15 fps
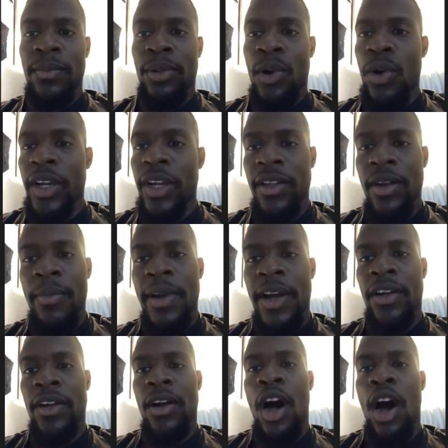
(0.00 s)
broken or bad
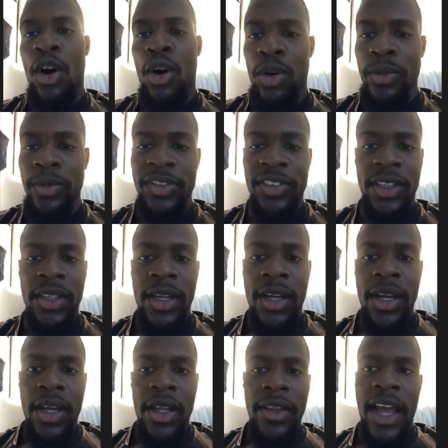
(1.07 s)
homes,
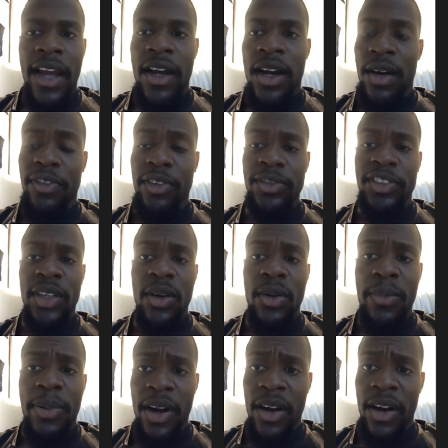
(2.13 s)
that come from single
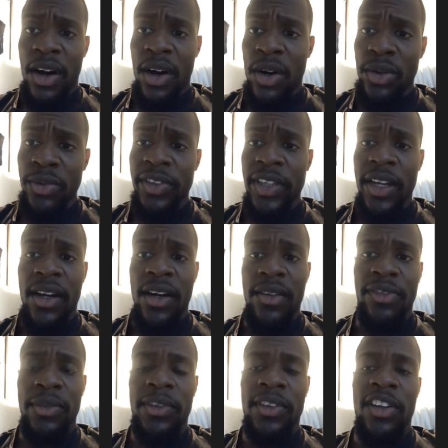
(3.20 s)
parent homes, that come
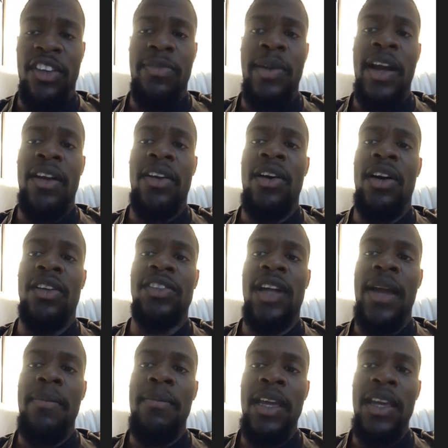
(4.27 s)
from tough backgrounds
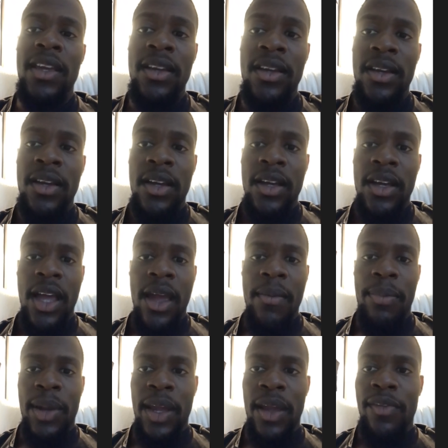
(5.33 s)
like me, and
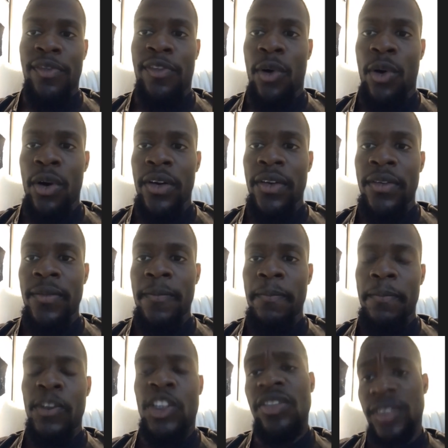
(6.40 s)
pay it forward,
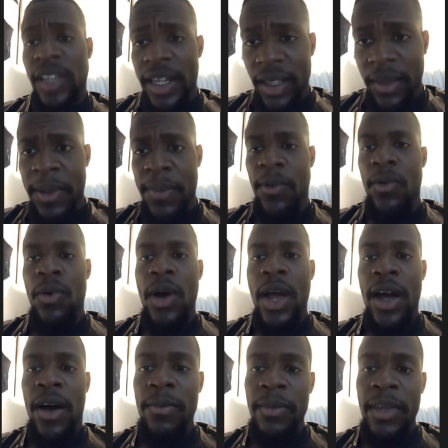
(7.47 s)
just like the people who
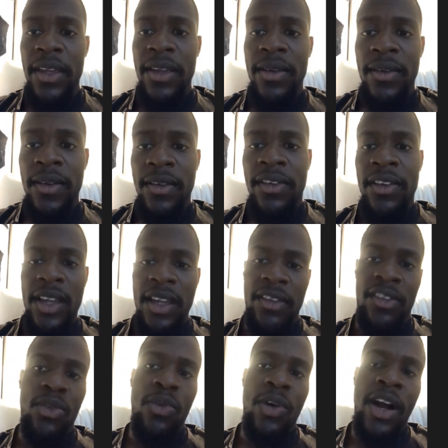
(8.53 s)
helped me to get
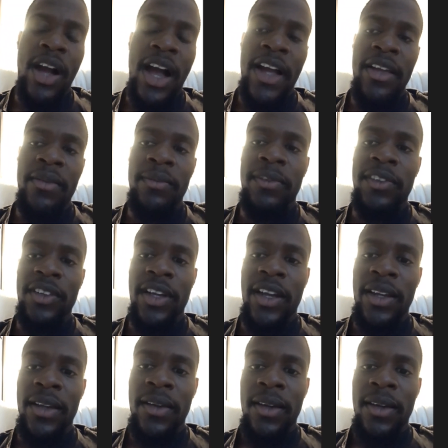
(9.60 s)
to where I am today.